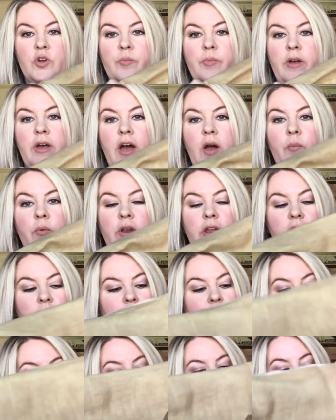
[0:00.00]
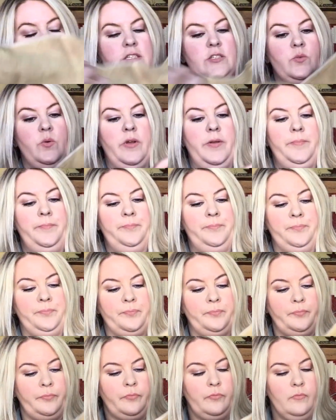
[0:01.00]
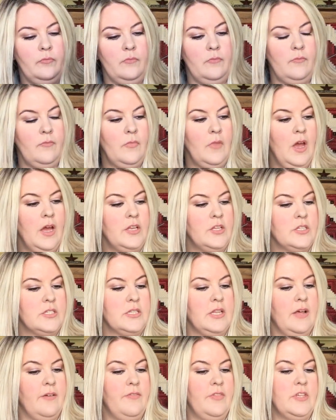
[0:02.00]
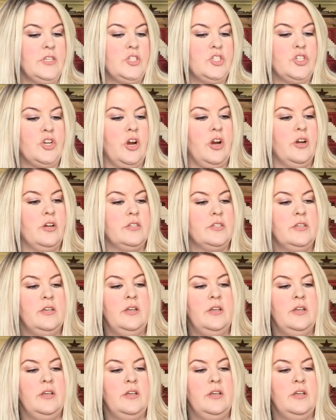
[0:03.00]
but I want to get back to this one. I just love this chart.